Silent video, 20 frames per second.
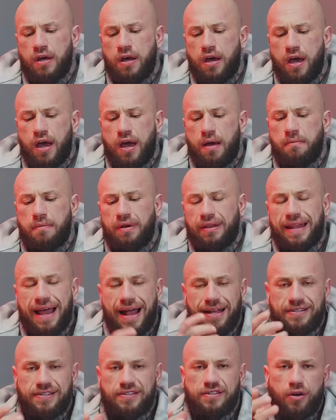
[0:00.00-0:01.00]
Um,
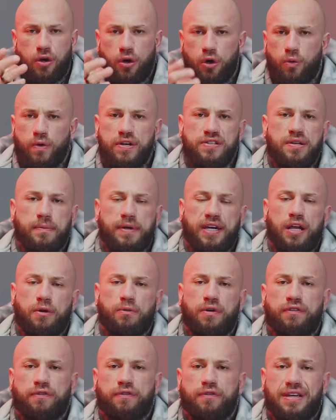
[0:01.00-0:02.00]
lats always to begin
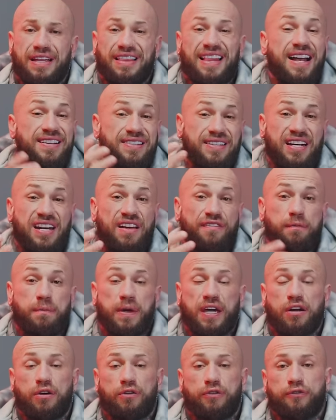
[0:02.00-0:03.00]
with. Your lats can never be
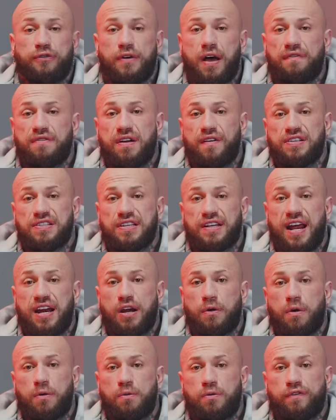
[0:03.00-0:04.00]
big enough. I've never seen
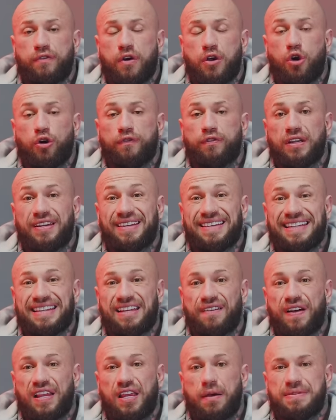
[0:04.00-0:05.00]
anyone with an overly
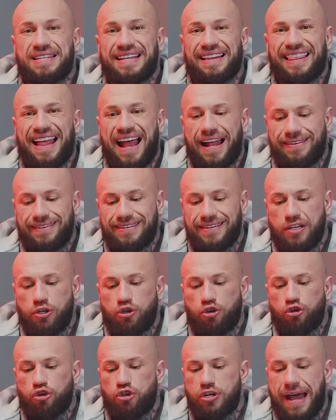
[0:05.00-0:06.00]
developed lat
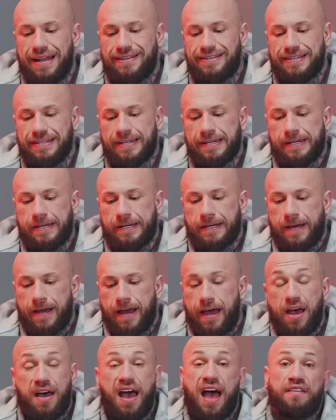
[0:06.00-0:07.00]
just yet,
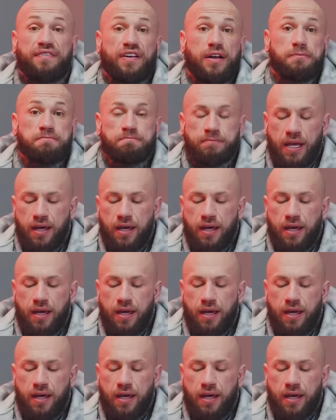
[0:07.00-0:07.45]
uh, ever.